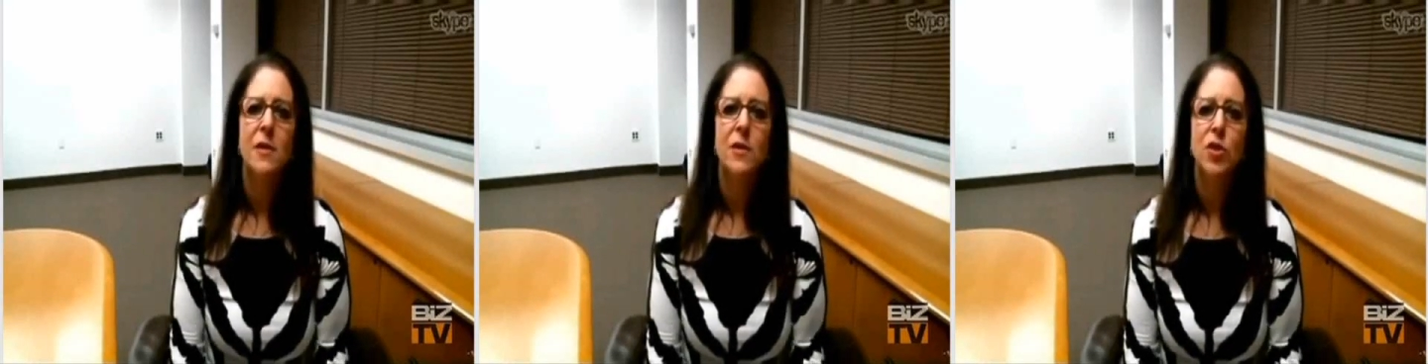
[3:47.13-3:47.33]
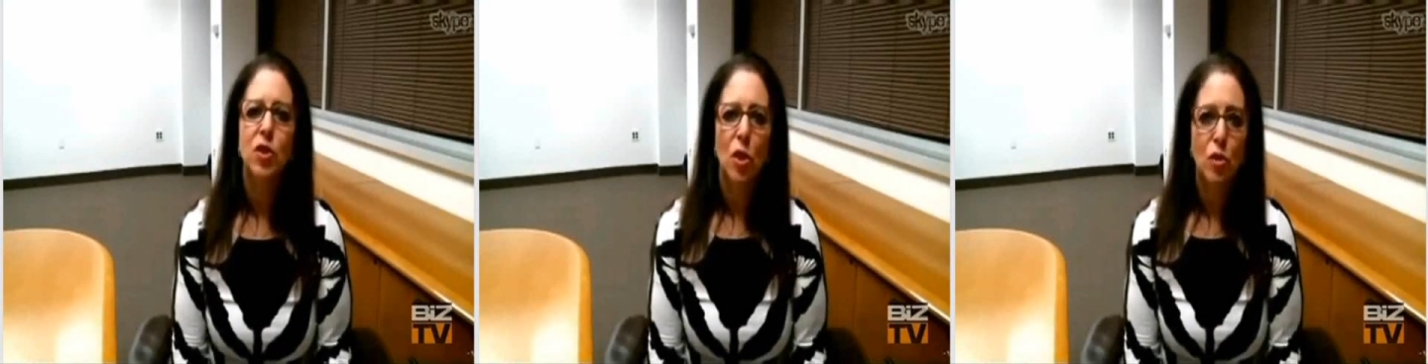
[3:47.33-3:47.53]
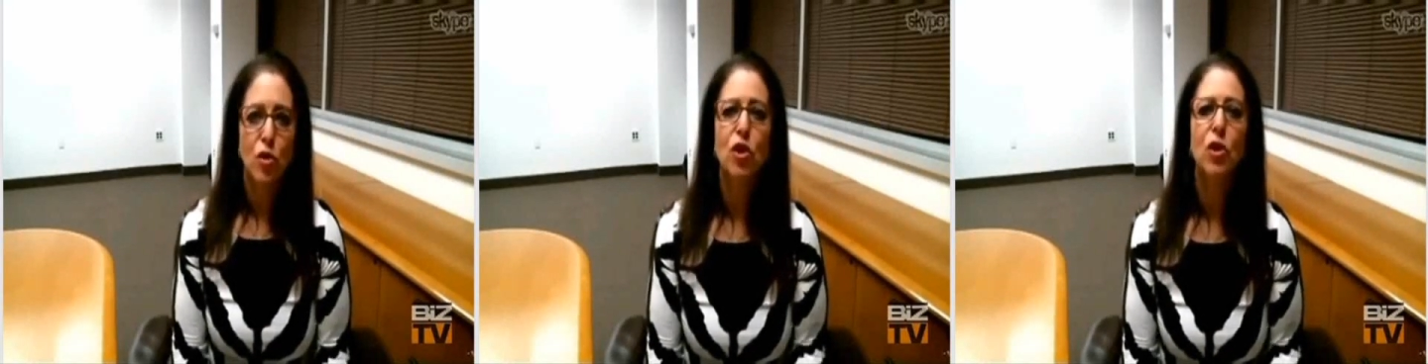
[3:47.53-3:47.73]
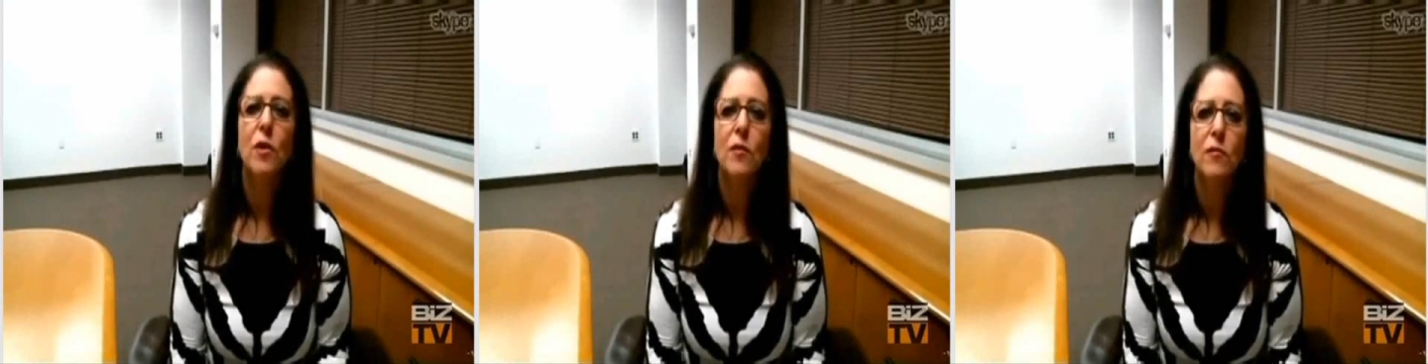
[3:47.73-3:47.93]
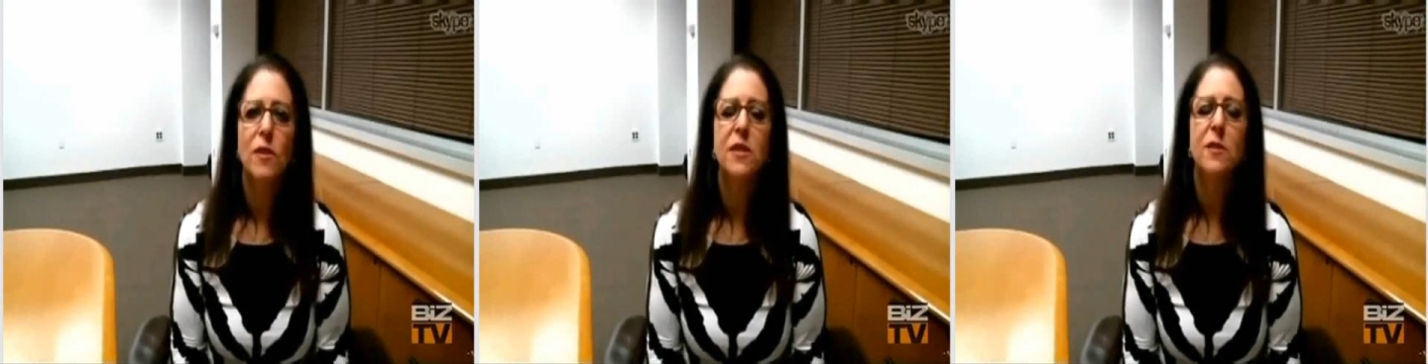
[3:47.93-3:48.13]

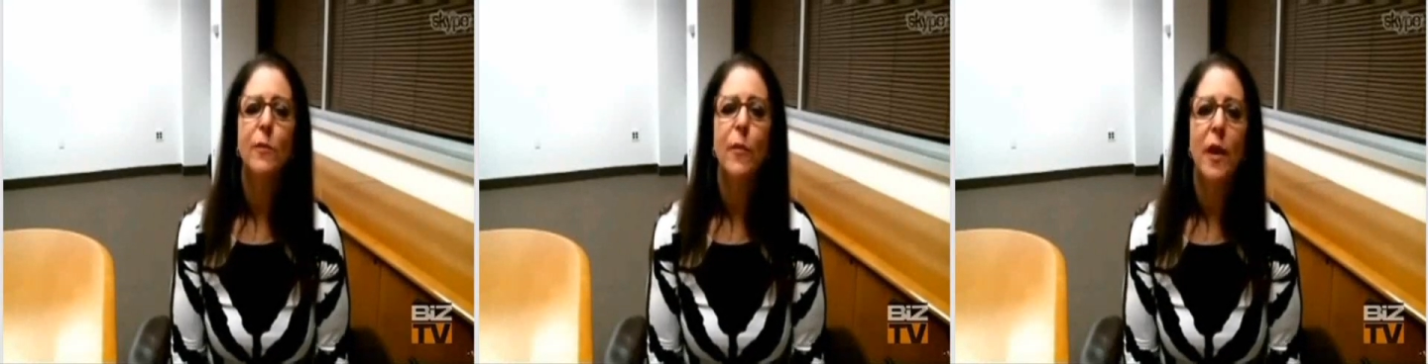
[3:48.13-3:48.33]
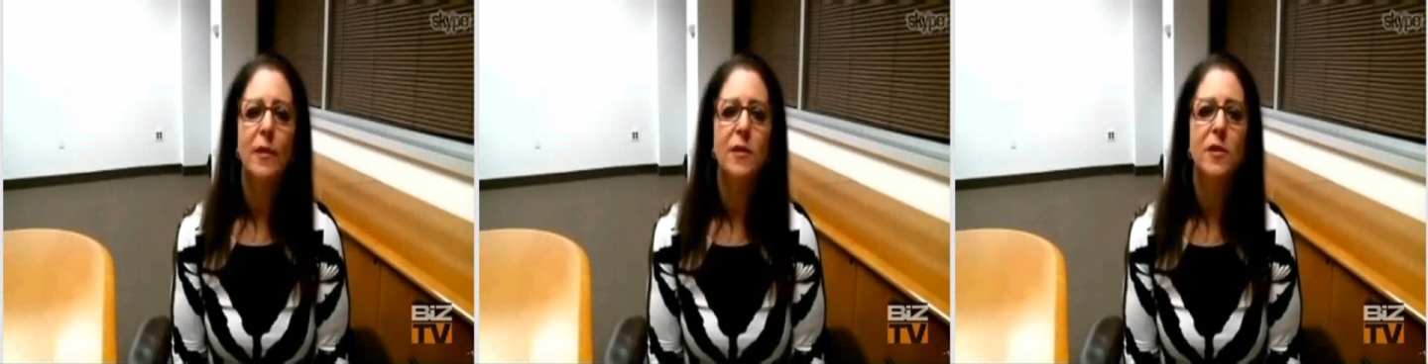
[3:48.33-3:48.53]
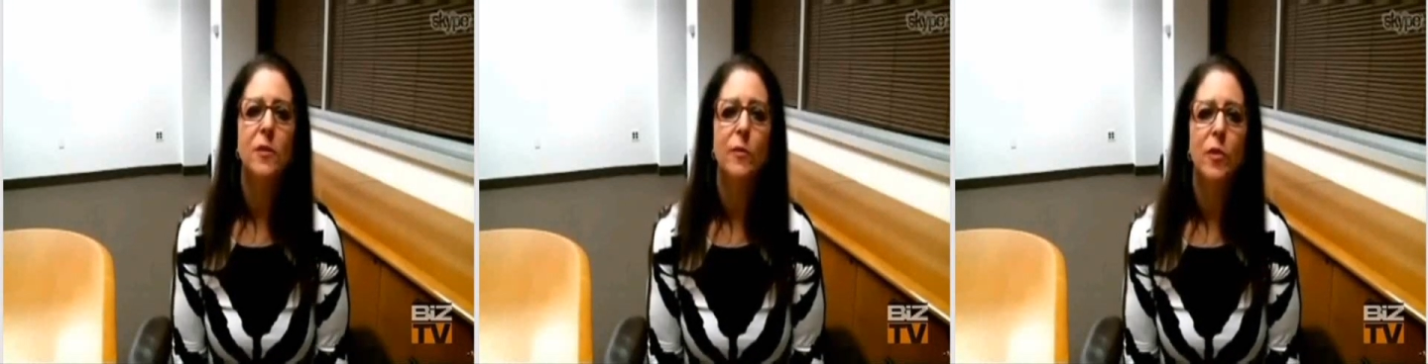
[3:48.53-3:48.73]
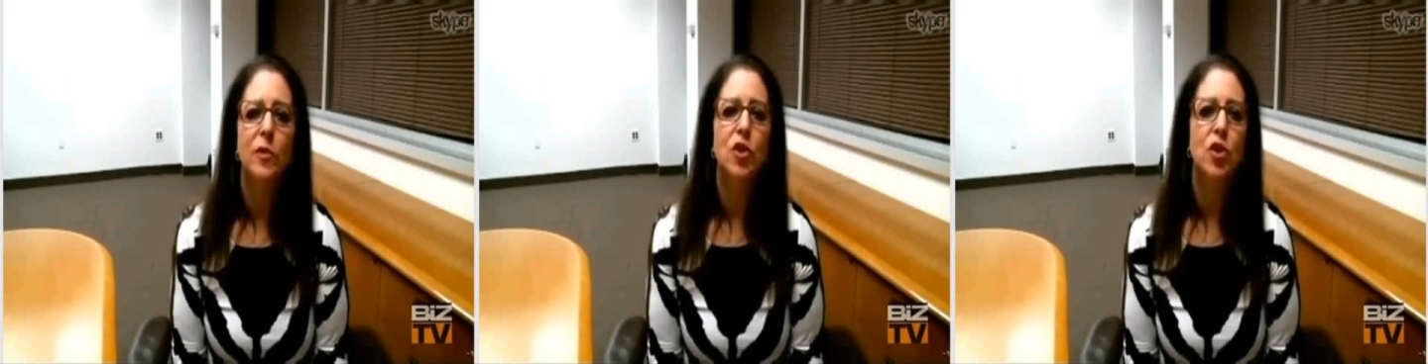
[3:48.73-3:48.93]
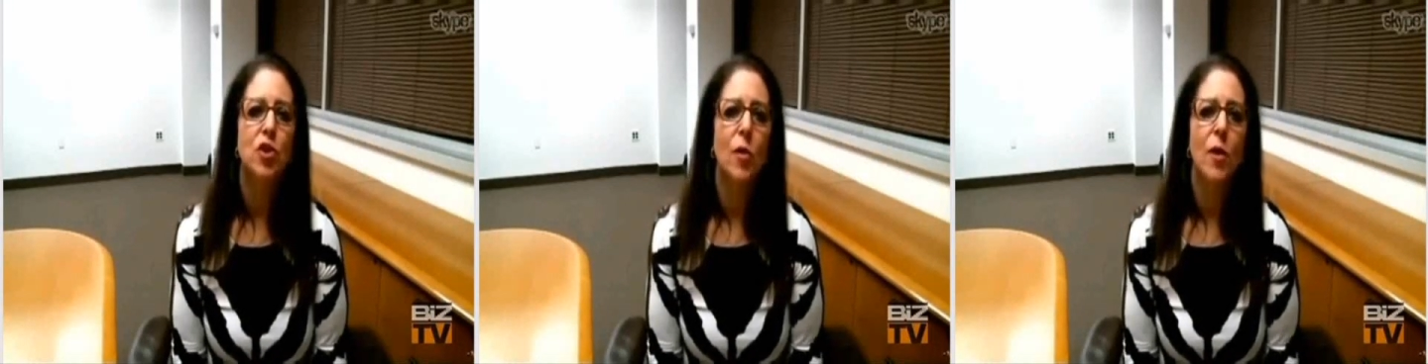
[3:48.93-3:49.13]
socially responsible
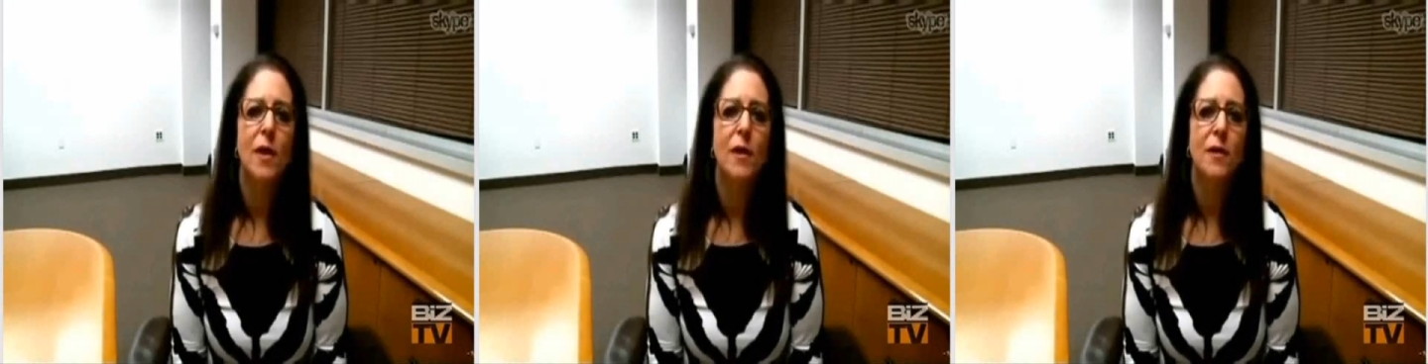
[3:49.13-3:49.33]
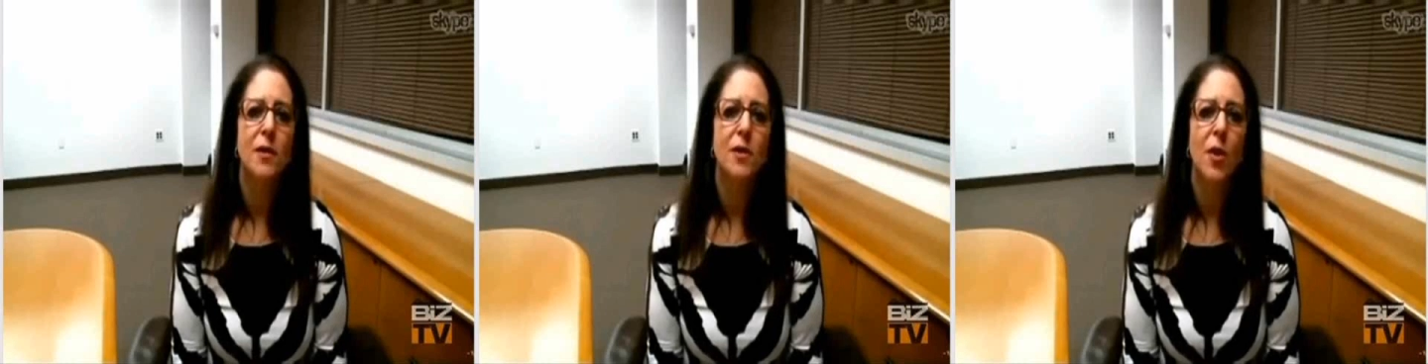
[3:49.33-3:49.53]
choice.